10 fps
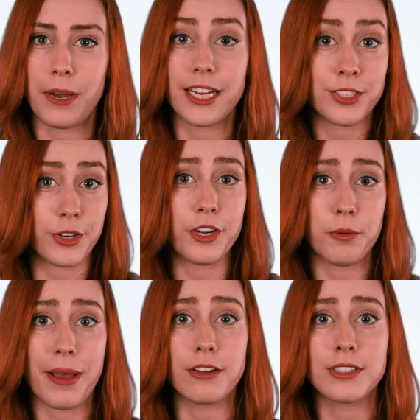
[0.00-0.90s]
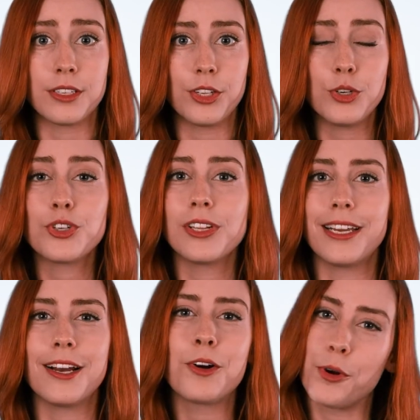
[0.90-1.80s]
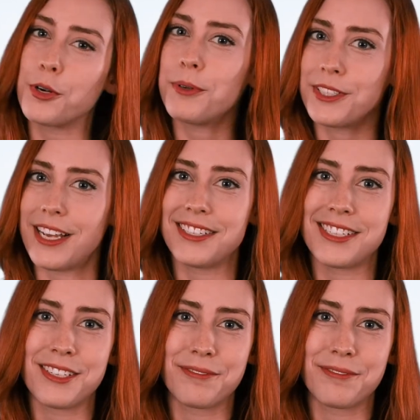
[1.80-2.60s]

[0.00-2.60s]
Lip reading: by a certain amount, usually 0.25%.